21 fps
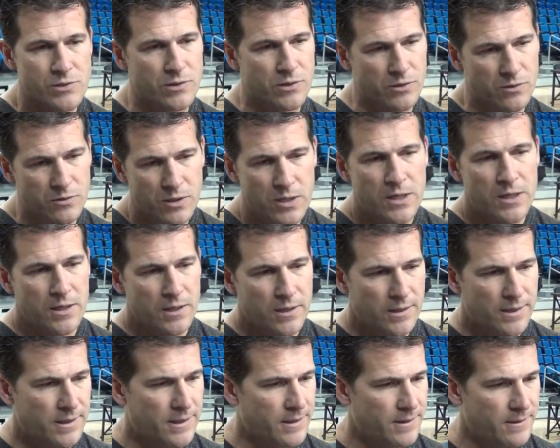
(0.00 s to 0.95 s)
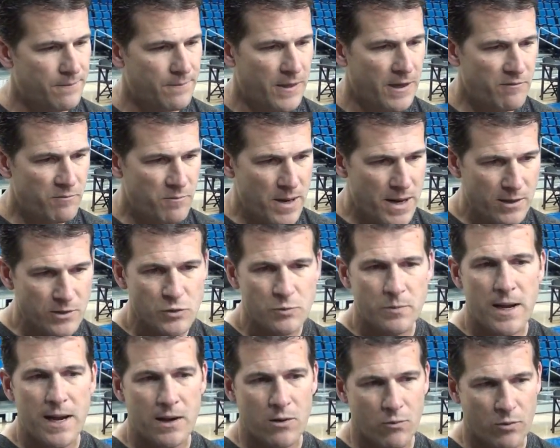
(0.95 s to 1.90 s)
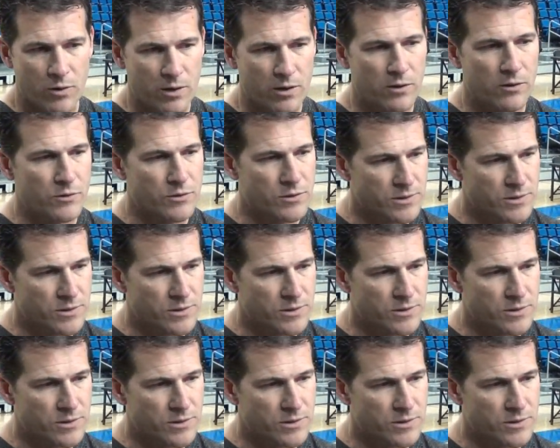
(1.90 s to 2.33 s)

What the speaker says: so they've bounced back well.